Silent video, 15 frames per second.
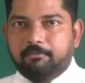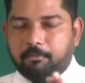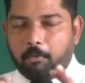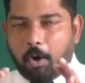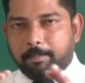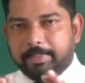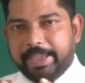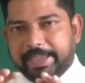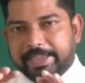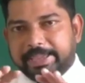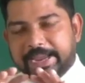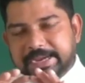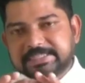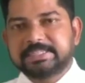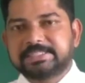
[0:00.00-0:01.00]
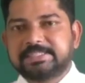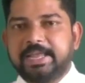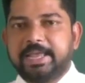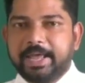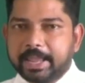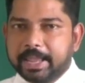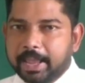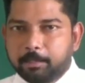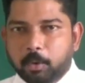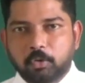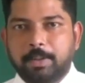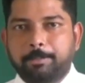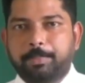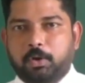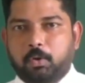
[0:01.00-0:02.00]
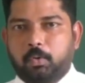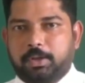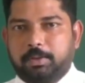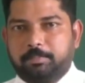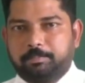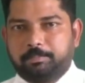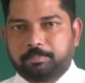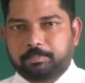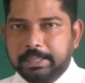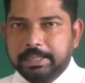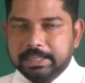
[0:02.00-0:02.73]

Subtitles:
form a gaseous layer above the petroleum.